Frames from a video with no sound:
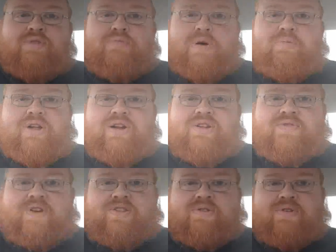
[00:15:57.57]
My players
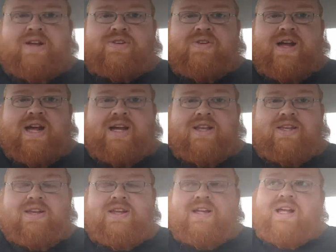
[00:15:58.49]
face a red
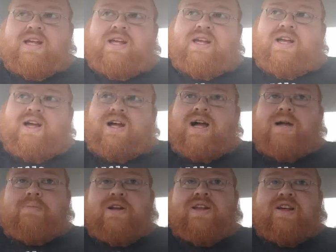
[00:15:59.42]
dragon,
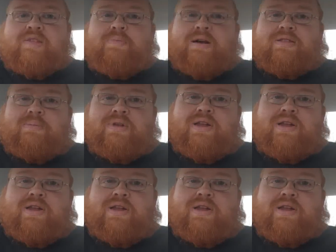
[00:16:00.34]
I'm going to expect them to